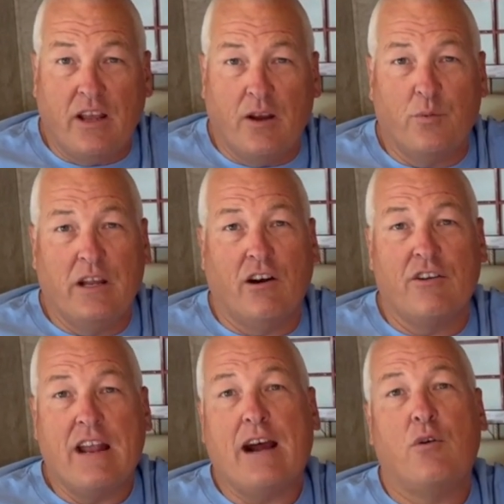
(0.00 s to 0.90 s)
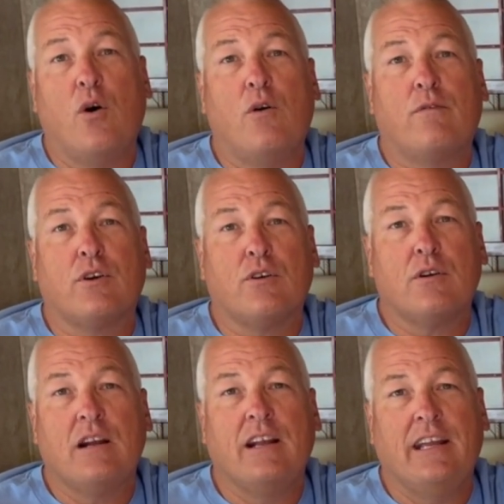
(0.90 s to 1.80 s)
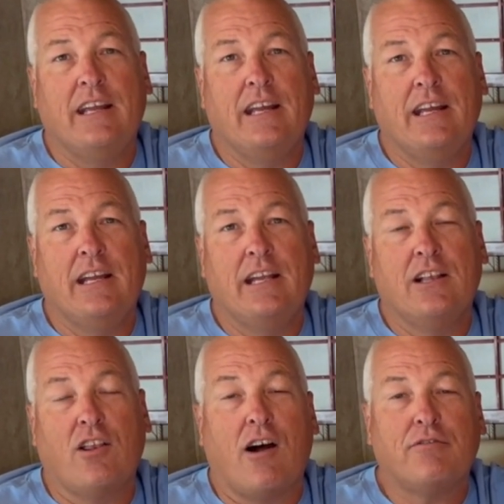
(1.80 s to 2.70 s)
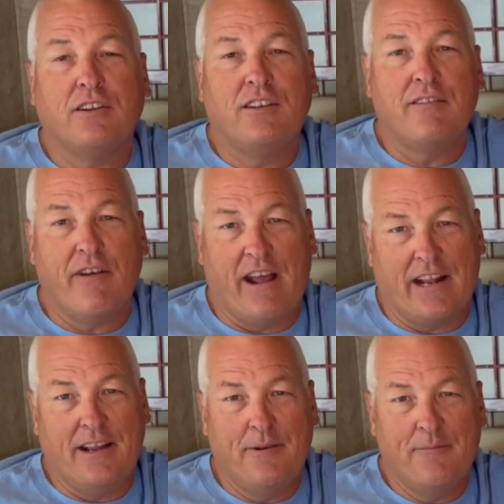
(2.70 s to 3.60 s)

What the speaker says: and we are now over in Laughlin, Nevada.